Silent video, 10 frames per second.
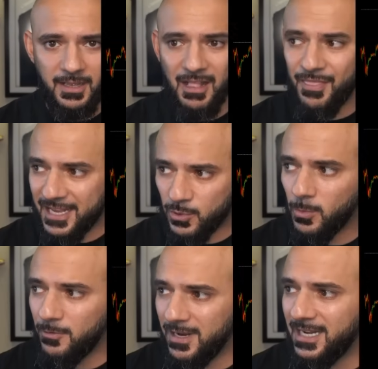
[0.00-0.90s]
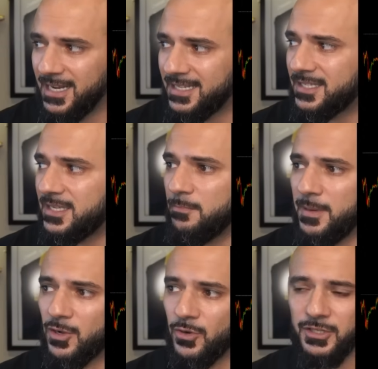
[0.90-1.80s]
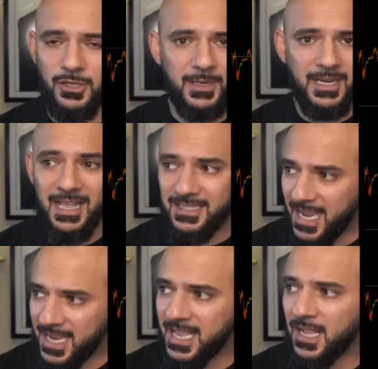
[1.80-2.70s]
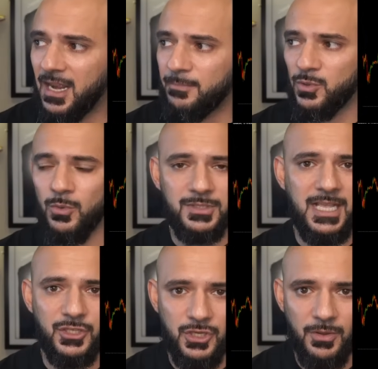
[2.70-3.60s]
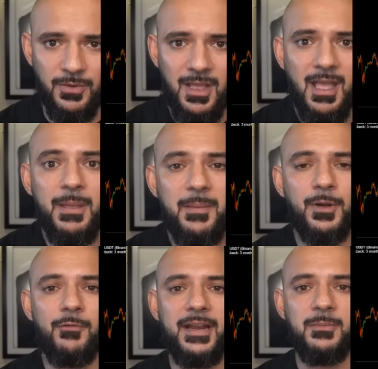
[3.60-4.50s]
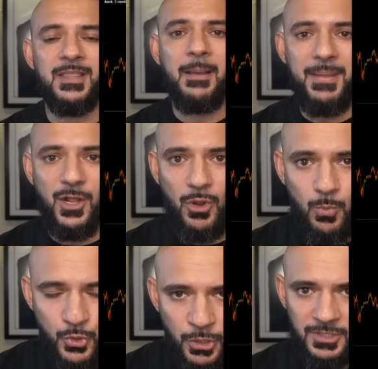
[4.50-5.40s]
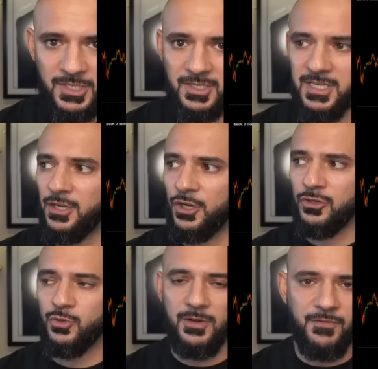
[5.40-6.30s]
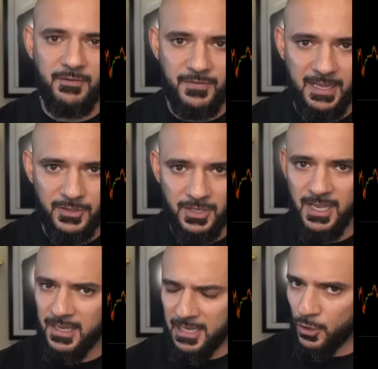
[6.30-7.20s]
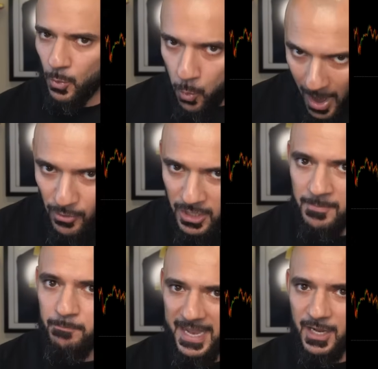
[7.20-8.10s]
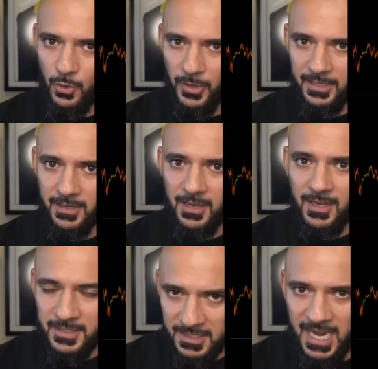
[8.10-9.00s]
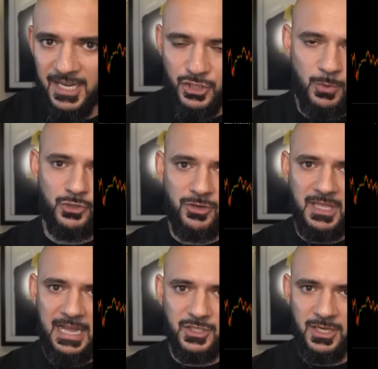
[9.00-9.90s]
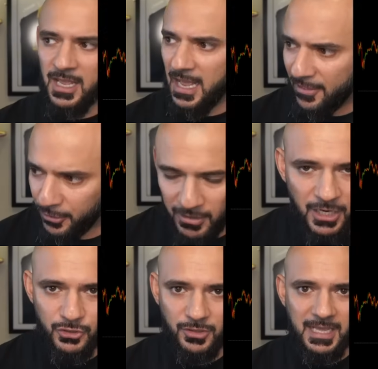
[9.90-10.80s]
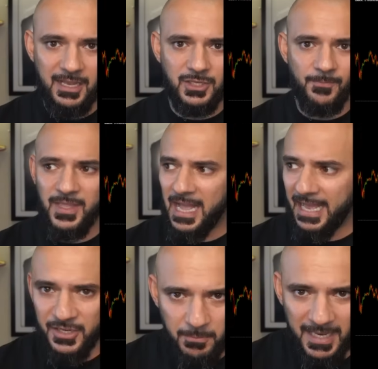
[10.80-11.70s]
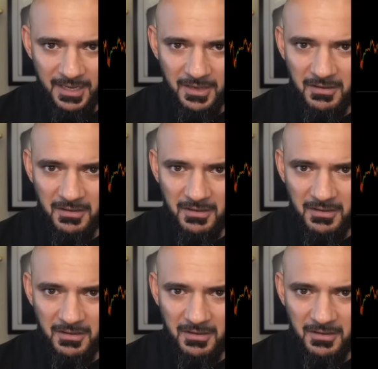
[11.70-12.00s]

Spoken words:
That's what we really need to see Bitcoin doing, taking claim towards that zone. People are adamant that Bitcoin will not succeed 125,000, yet you're welcome Bitcoin to take 200,000 and 300,000 and 1 million.